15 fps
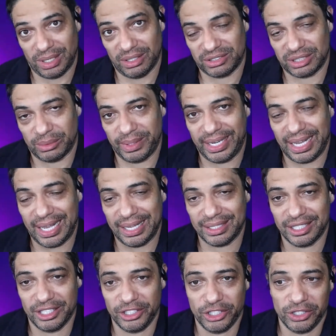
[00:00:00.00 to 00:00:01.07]
So we had the
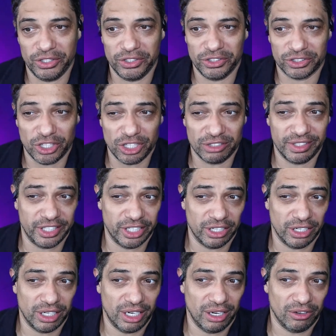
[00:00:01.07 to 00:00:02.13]
news earlier in the year
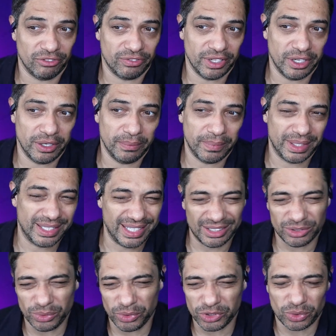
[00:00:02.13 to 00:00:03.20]
of it's
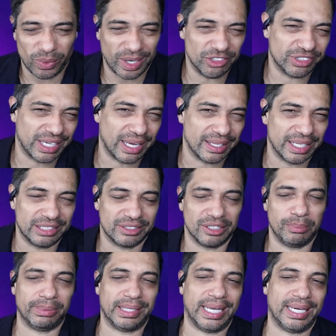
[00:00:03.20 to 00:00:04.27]
always quite interesting how they sort of
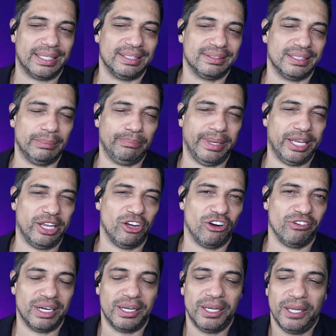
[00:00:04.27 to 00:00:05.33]
play this and they PR
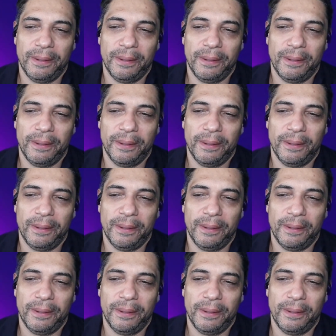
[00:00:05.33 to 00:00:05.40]
it.